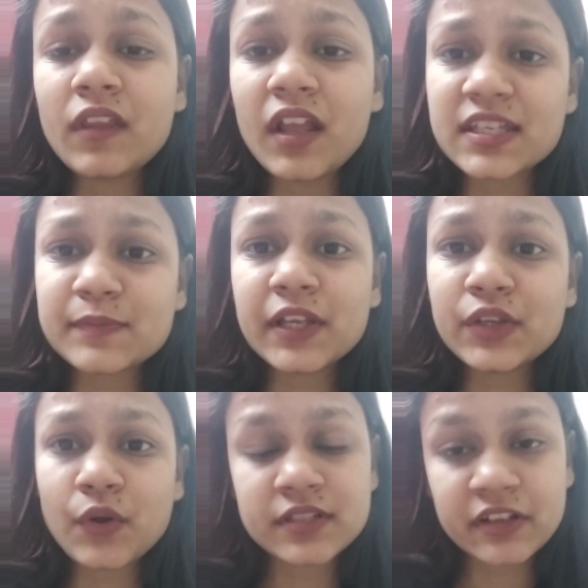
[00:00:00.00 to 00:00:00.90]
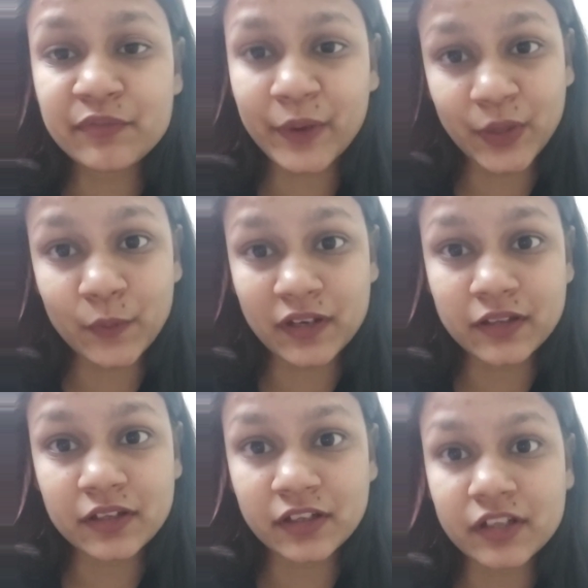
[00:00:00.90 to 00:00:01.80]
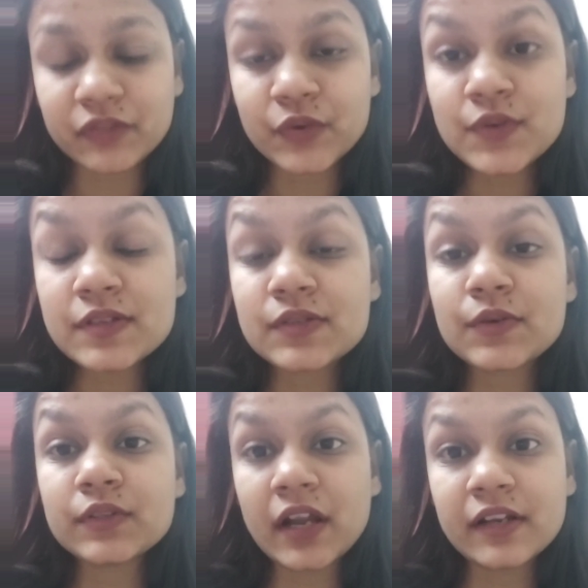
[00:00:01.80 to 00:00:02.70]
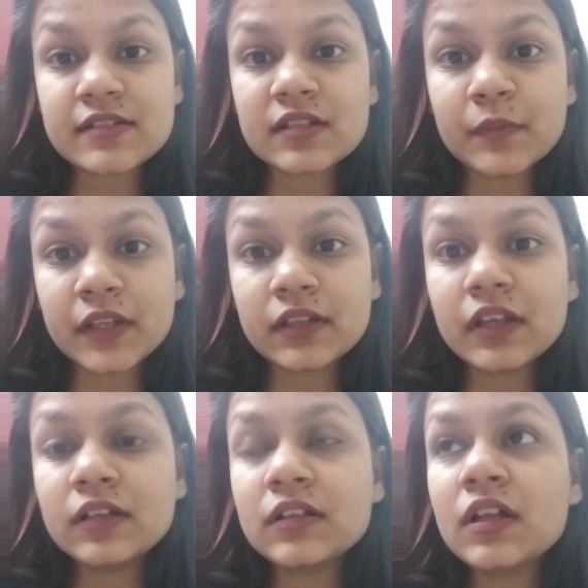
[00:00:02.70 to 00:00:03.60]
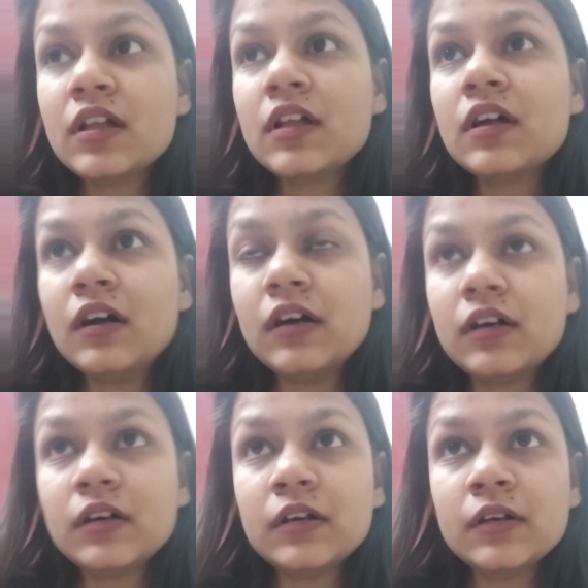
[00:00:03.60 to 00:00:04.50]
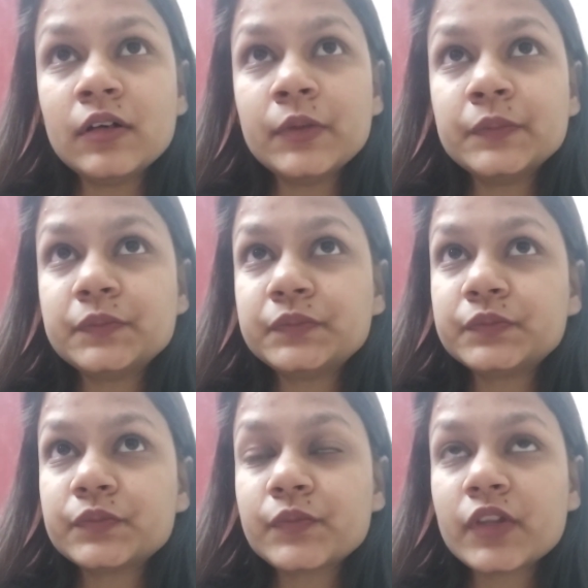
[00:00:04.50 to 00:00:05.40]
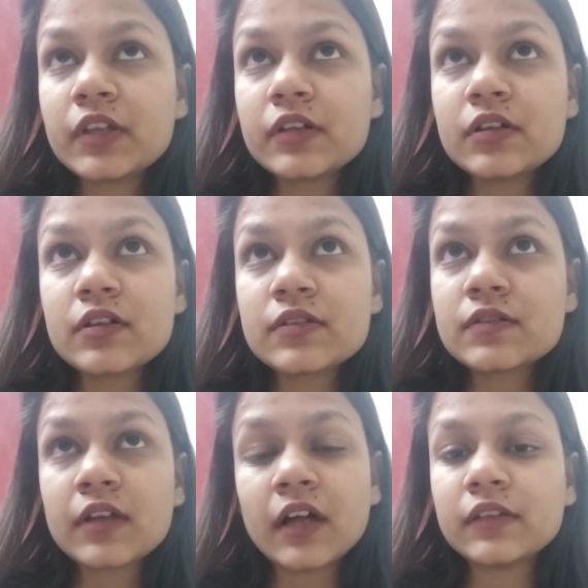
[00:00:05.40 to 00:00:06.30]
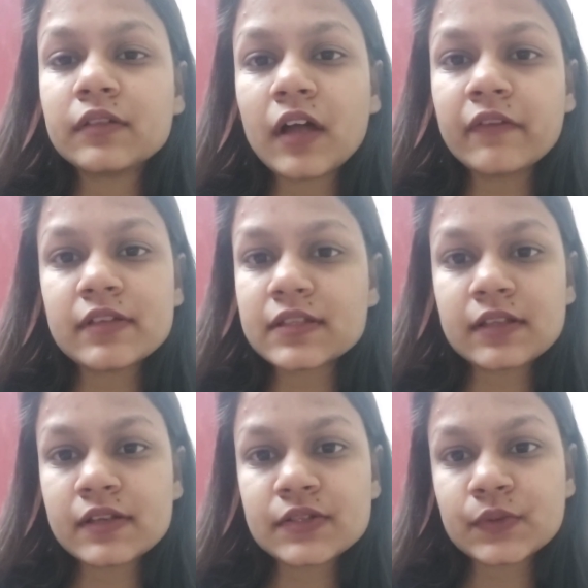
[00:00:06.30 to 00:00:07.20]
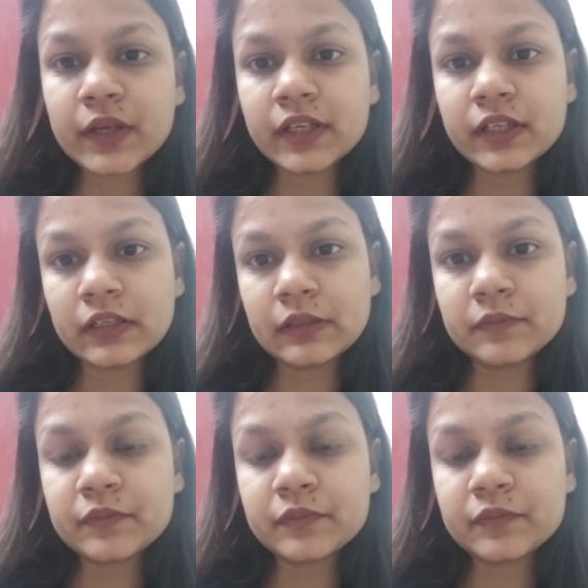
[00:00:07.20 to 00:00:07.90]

explain yourself pretty well in the interviews. So that is the main thing. uh, so yeah, I will say there is no any